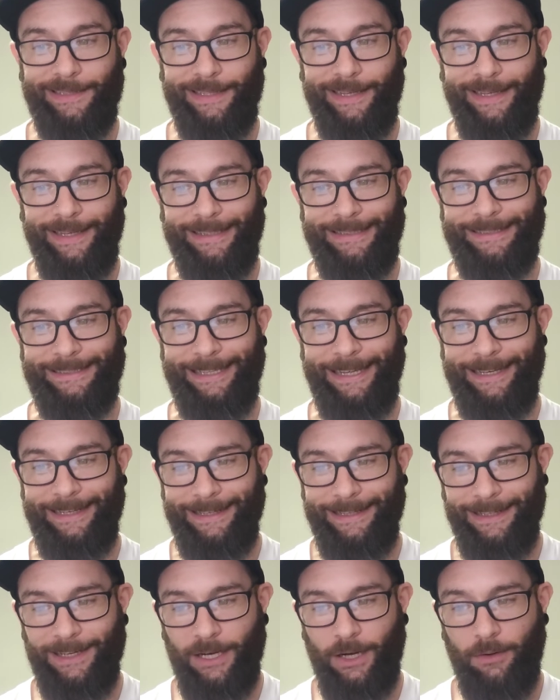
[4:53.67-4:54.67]

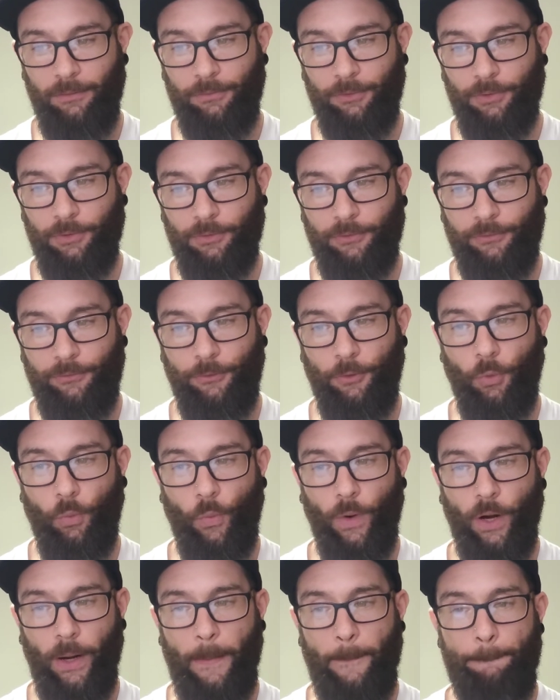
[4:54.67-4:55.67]
extended comfort
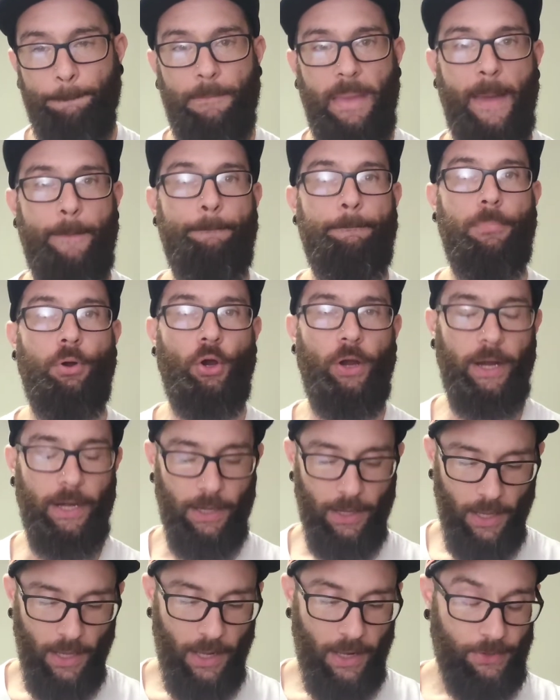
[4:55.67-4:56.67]
footwear membrane.
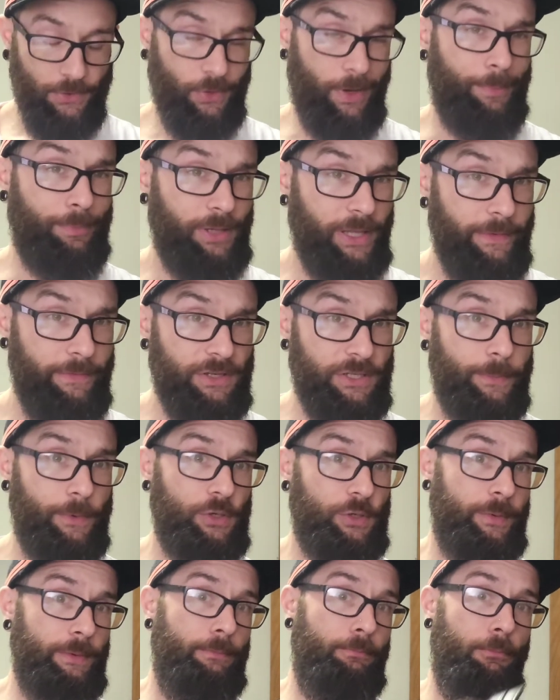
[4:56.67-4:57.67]
So I believe it's
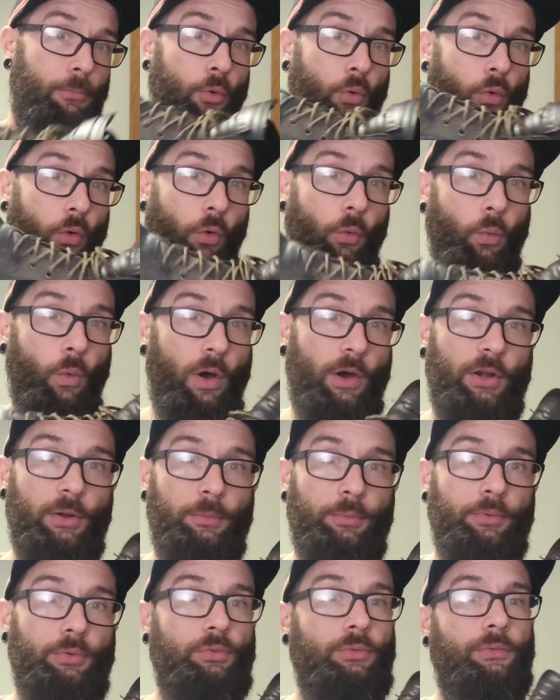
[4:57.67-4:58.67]
supposed to be more
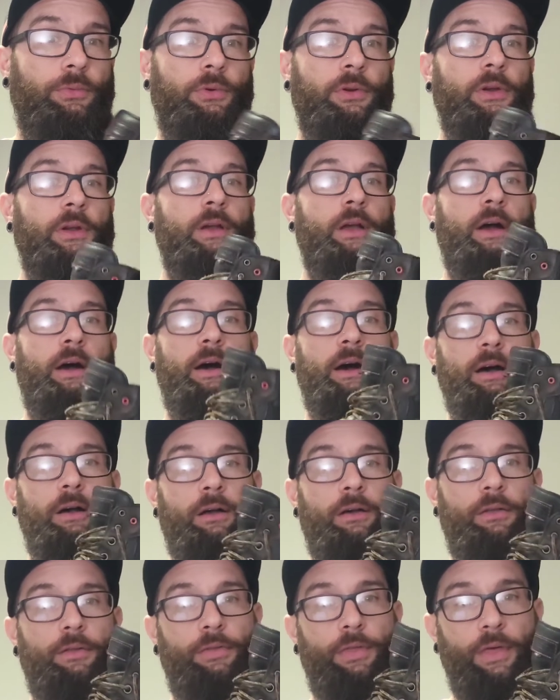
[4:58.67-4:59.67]
waterproof.
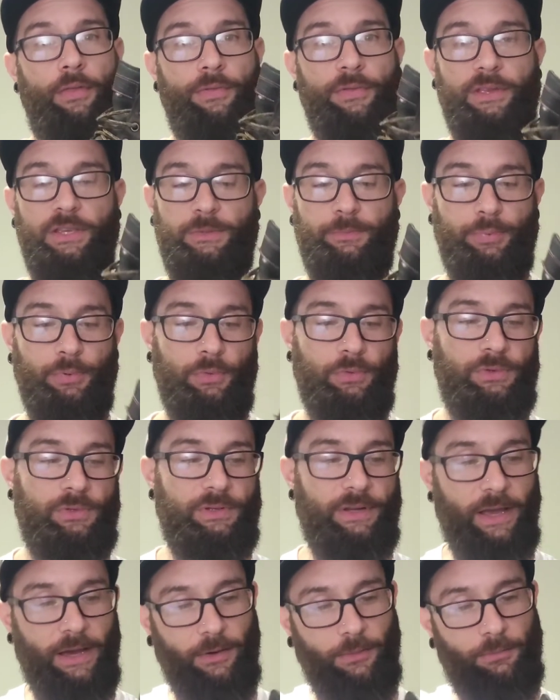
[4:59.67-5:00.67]
than these boots.
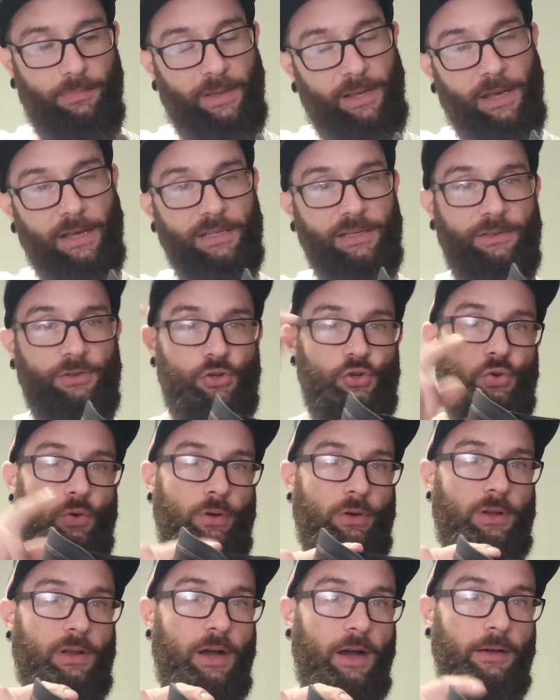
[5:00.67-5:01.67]
Now, because of the
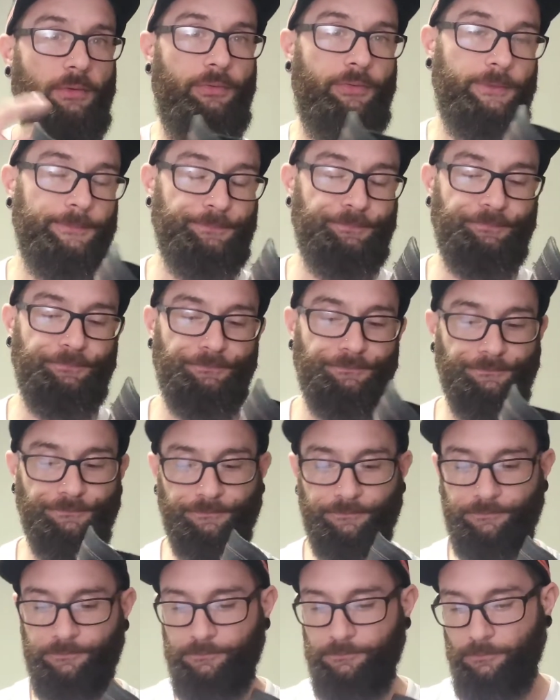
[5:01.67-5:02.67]
short cuff,
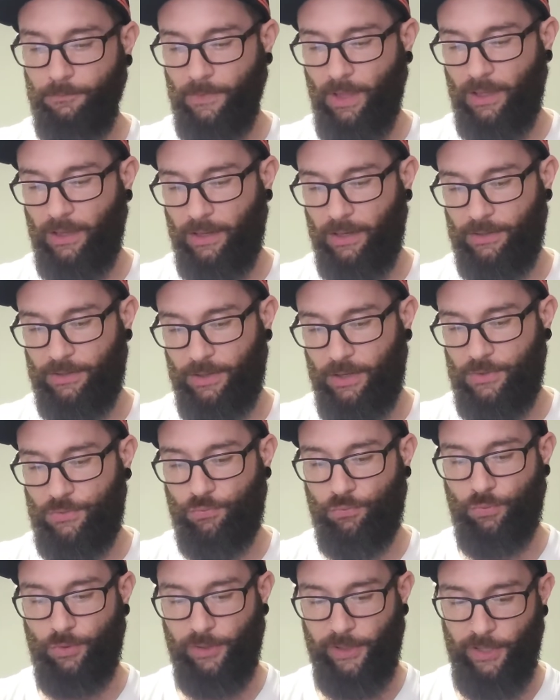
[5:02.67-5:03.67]
it's
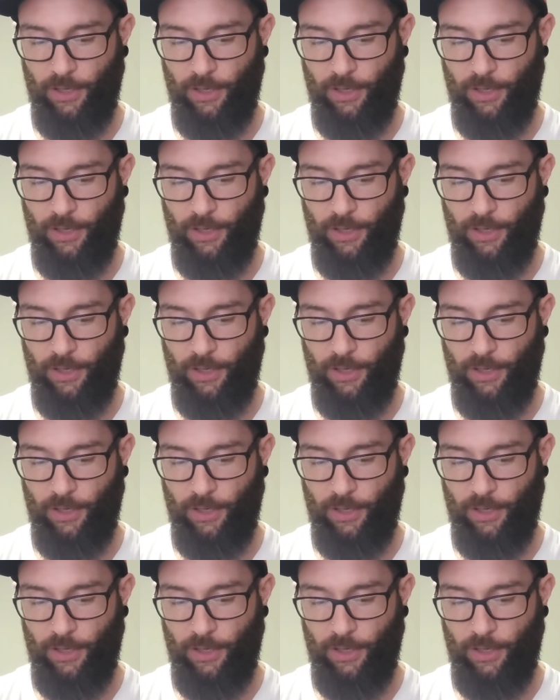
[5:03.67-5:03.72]
really